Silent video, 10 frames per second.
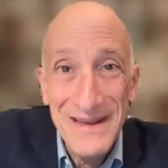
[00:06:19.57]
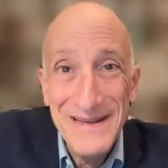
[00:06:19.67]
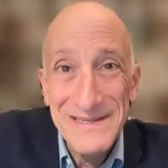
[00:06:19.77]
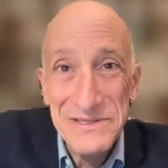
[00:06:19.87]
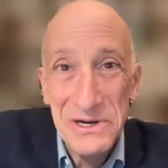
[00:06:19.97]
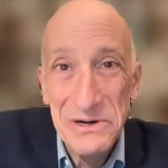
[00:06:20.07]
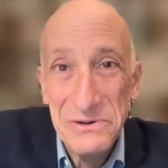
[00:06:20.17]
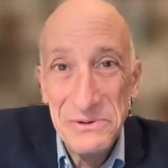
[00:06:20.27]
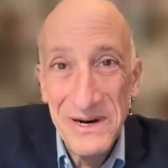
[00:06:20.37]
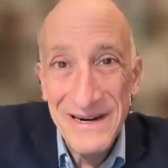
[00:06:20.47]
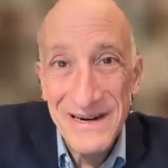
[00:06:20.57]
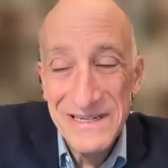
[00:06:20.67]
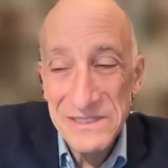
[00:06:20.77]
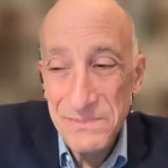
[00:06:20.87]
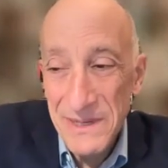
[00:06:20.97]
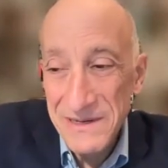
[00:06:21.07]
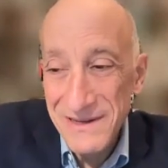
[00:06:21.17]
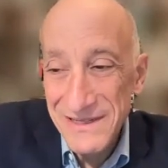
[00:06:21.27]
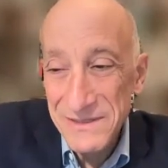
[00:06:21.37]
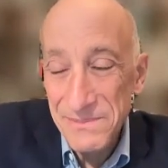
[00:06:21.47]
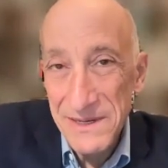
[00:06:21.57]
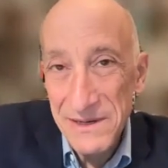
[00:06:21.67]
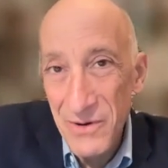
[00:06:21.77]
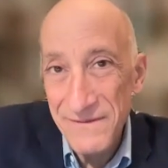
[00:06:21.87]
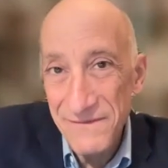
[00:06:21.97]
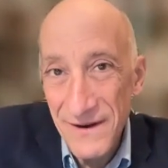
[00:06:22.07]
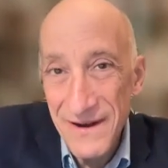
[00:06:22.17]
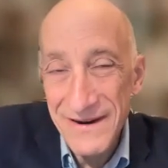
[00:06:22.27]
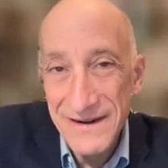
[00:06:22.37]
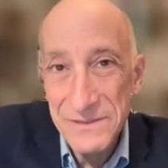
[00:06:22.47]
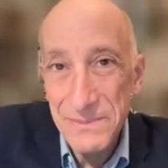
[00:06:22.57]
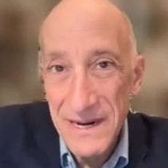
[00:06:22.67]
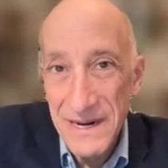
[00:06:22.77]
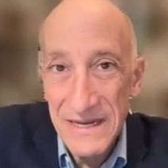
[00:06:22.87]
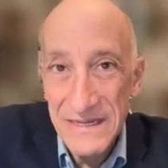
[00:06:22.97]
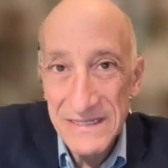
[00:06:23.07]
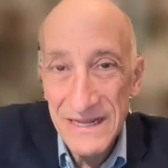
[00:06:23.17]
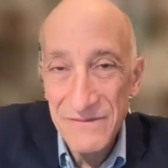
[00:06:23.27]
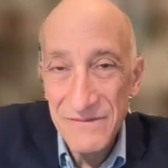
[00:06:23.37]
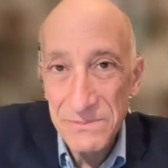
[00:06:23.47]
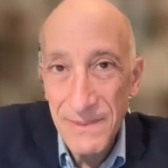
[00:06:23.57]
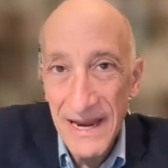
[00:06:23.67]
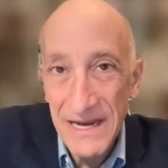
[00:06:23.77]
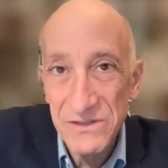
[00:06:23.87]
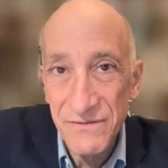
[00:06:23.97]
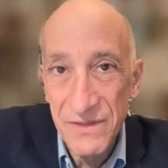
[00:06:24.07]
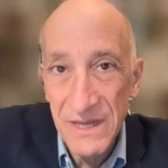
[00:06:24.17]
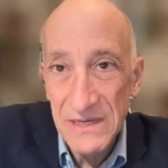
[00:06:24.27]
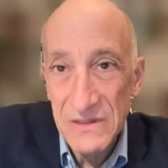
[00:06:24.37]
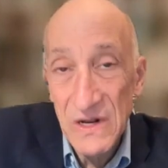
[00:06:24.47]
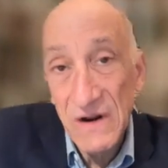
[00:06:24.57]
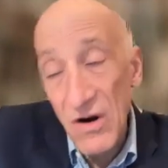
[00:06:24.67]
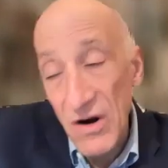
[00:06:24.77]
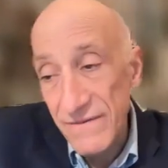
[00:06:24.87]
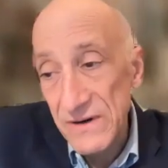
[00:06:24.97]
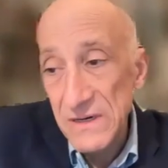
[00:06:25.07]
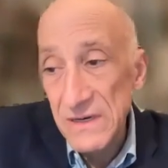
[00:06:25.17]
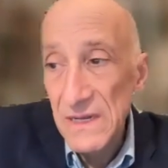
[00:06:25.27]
So it's been quite fun, and it's been nice to have this package of things. And at Harvard,